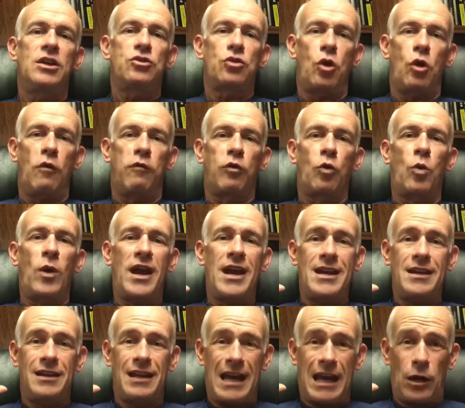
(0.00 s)
is
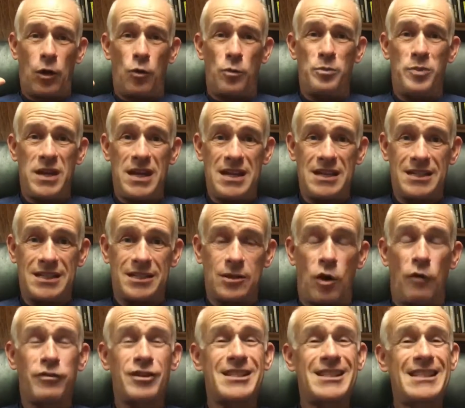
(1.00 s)
overweight and
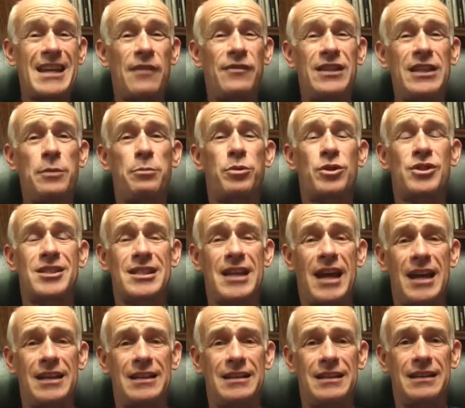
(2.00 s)
obese. Over
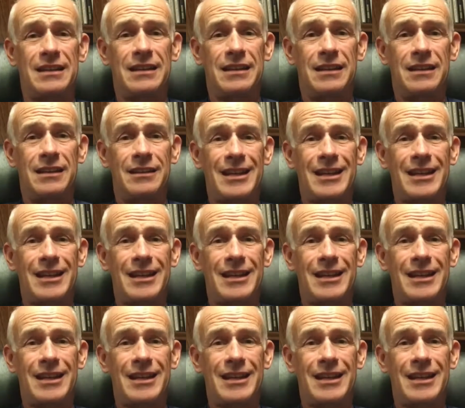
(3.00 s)
70%.